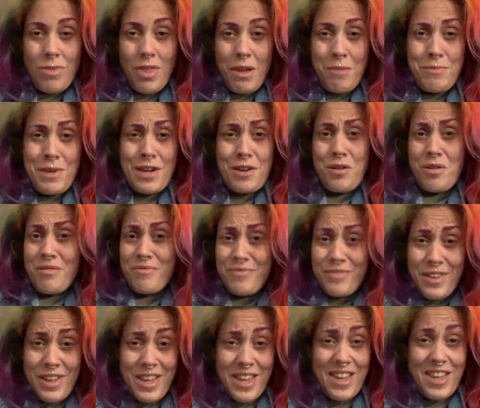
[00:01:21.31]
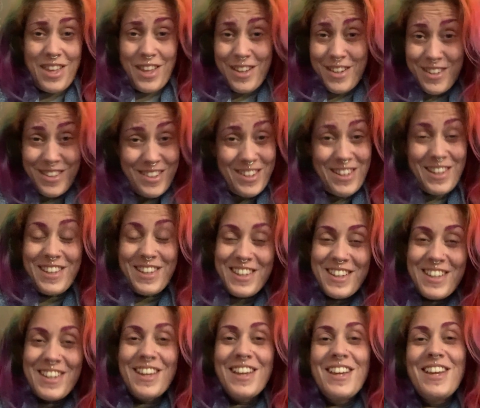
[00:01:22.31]
my coffee, and
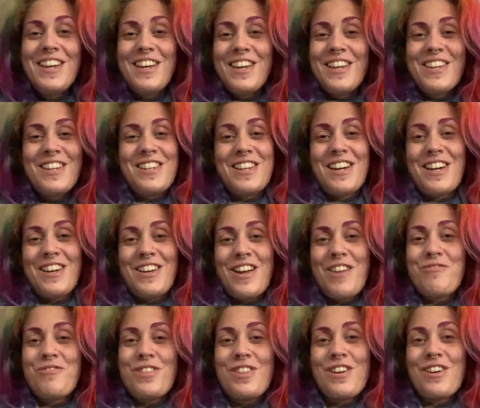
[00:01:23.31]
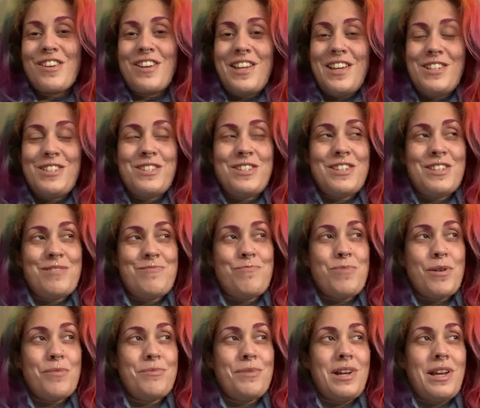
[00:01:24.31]
everything I need to
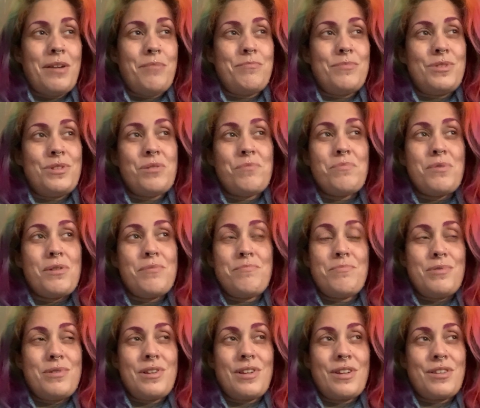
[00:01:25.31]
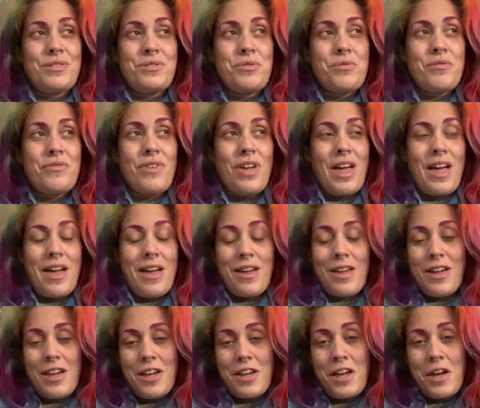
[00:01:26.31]
pop the laptop up and sort of get
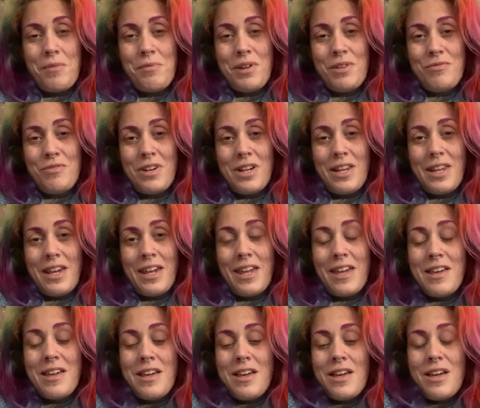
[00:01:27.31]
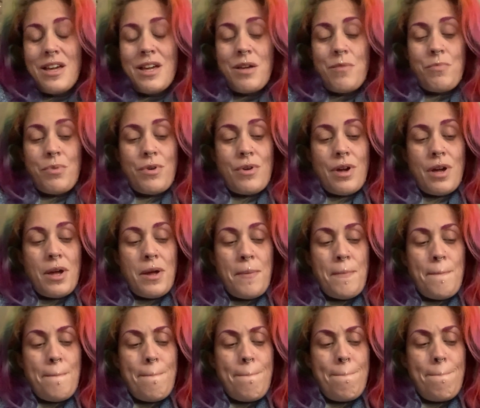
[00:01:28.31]
going really. But
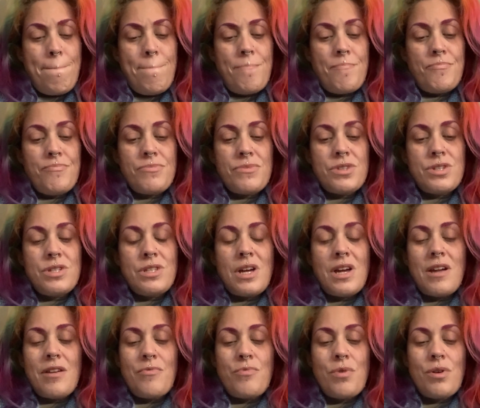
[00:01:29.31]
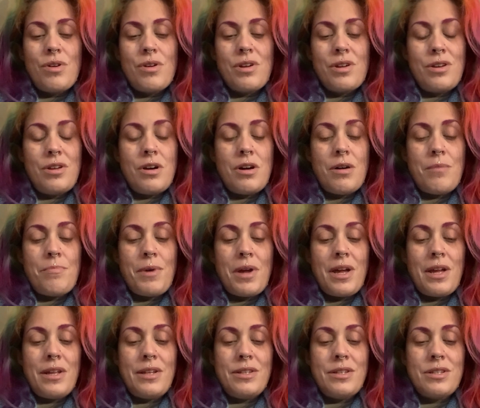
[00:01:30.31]
today I've woken up
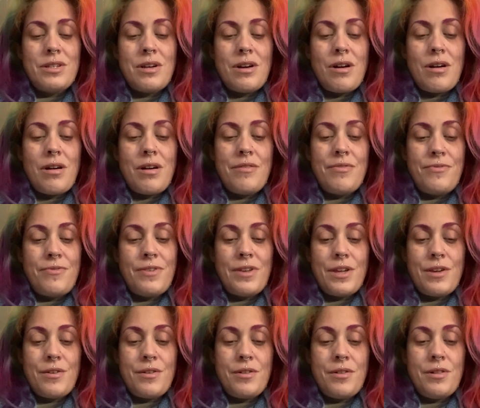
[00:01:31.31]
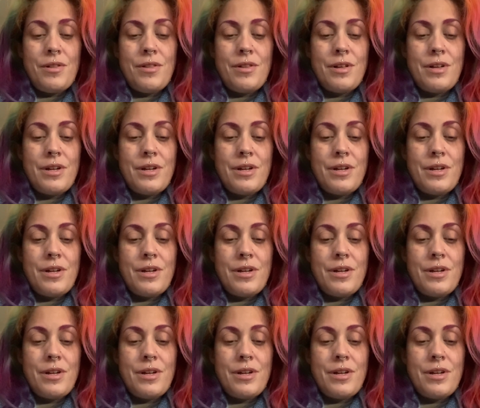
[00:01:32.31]
and I feel